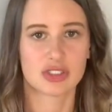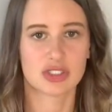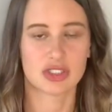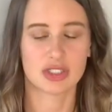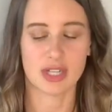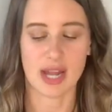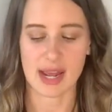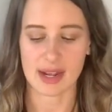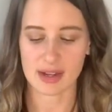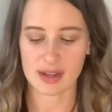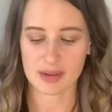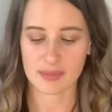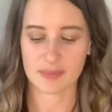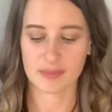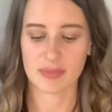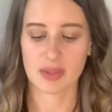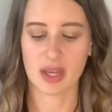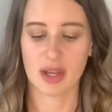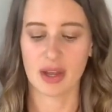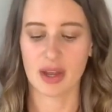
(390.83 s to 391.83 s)
neck.
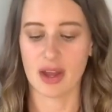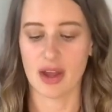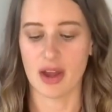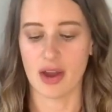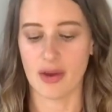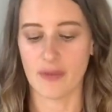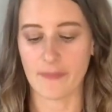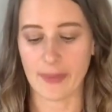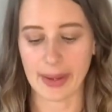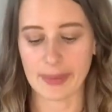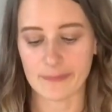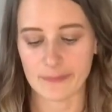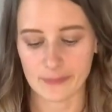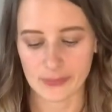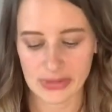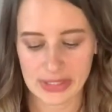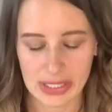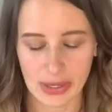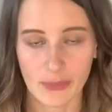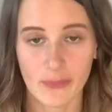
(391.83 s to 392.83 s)
Okay,
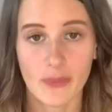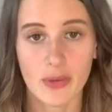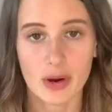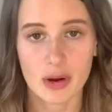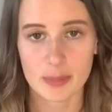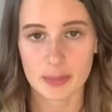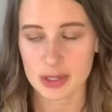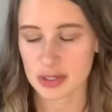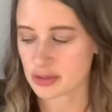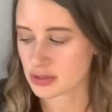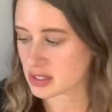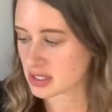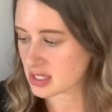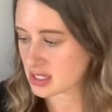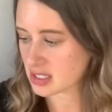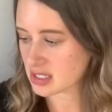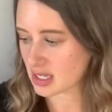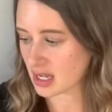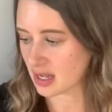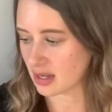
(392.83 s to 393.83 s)
we are almost
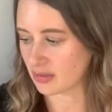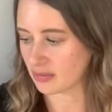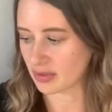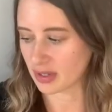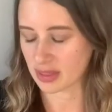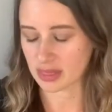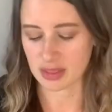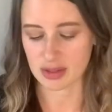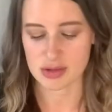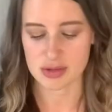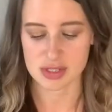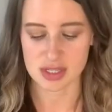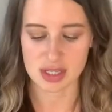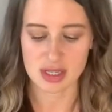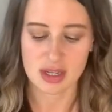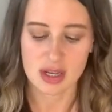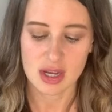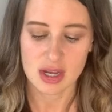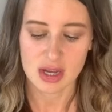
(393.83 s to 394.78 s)
done with Lucy.